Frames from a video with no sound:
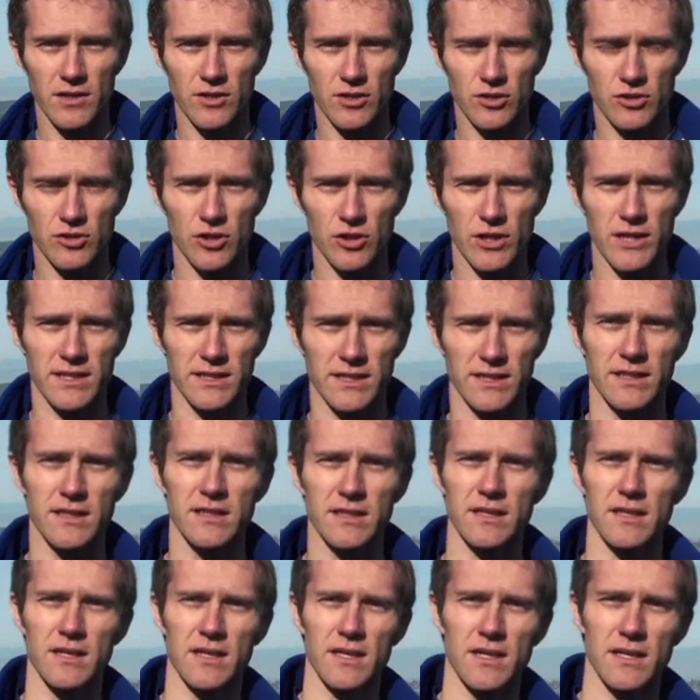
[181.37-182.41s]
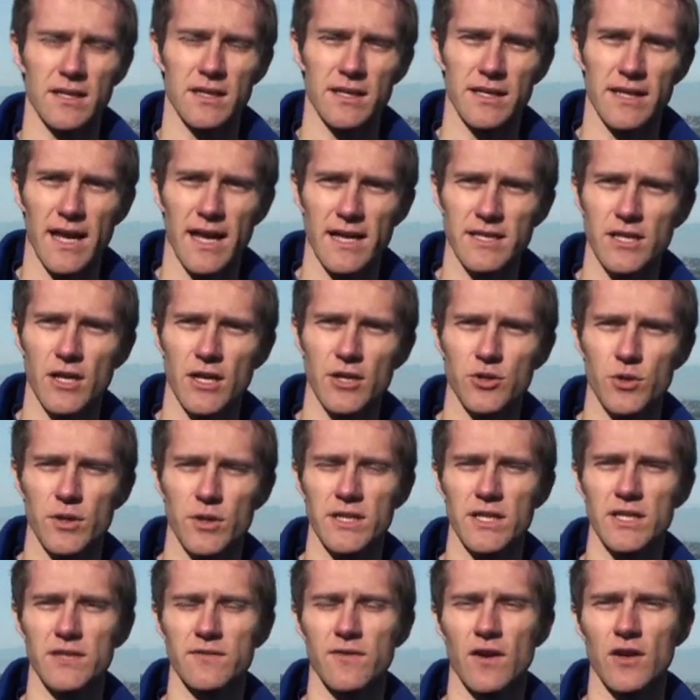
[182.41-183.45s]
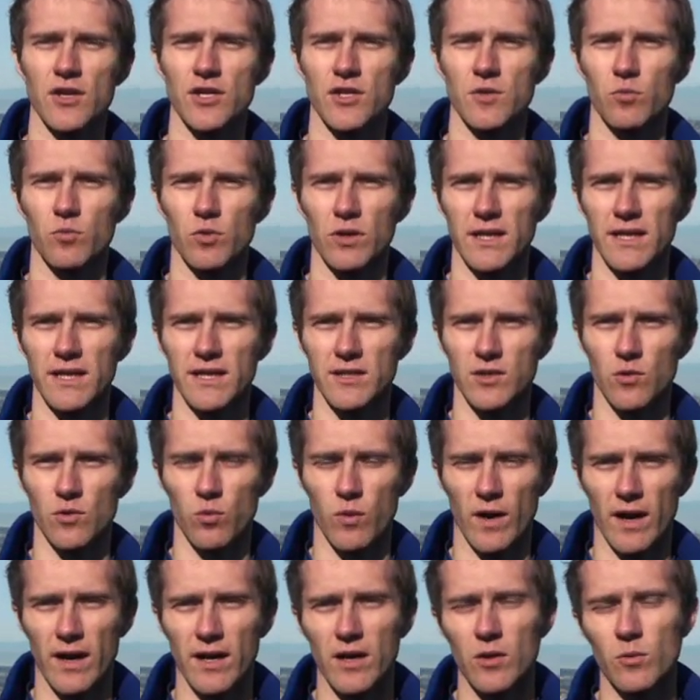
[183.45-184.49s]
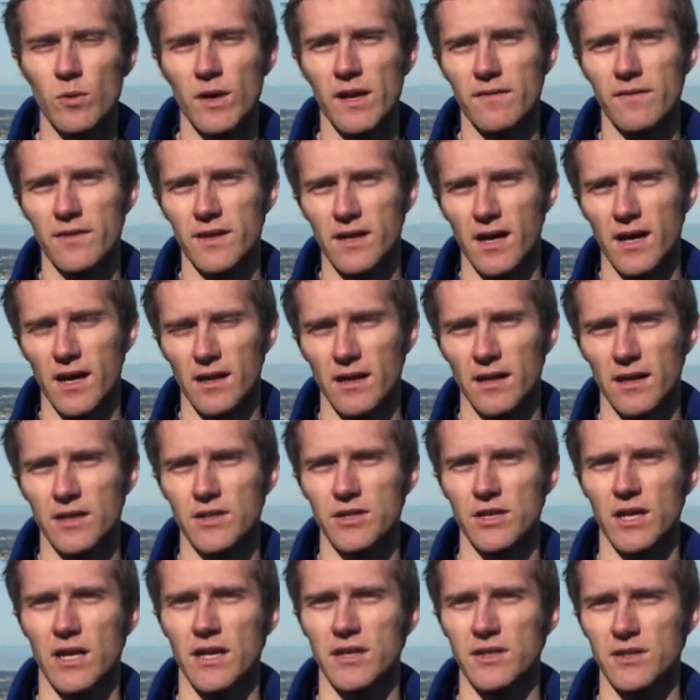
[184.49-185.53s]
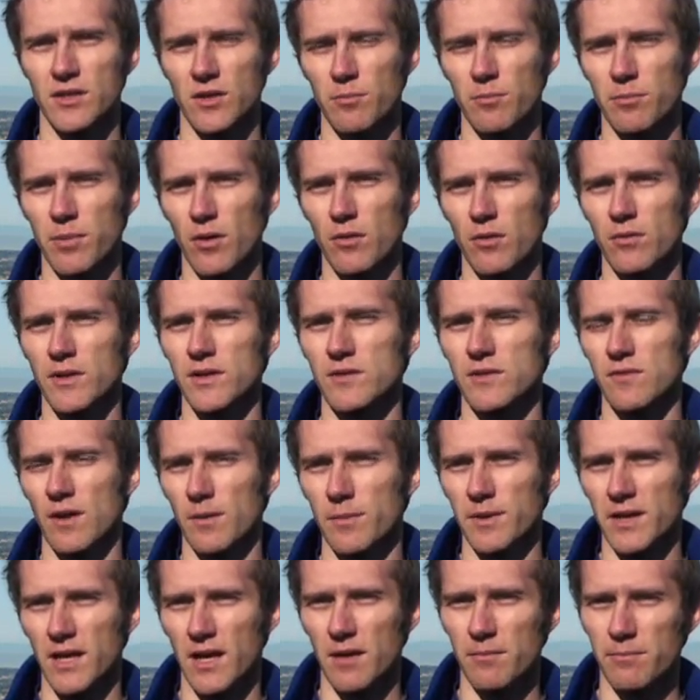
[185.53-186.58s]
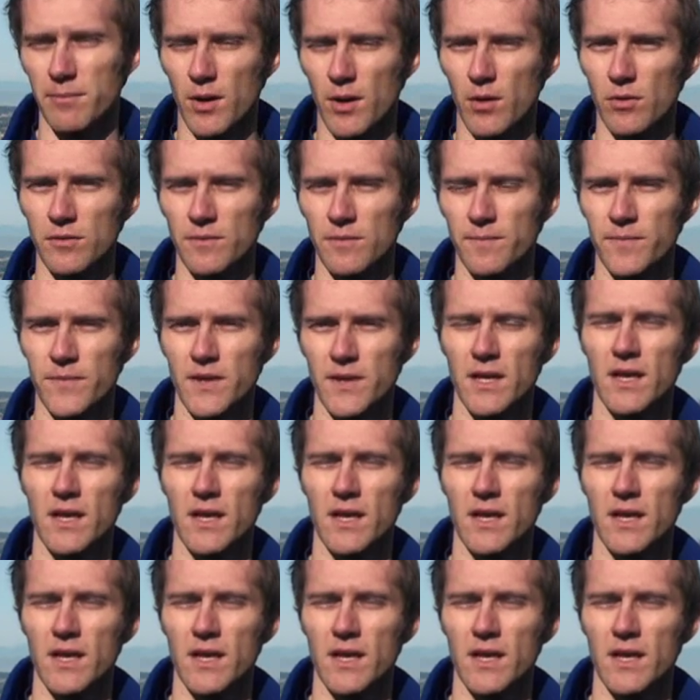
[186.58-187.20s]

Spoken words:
untreated, the SI joint dysfunction will lead to wearing away of the cartilage until bone is rubbing on bone.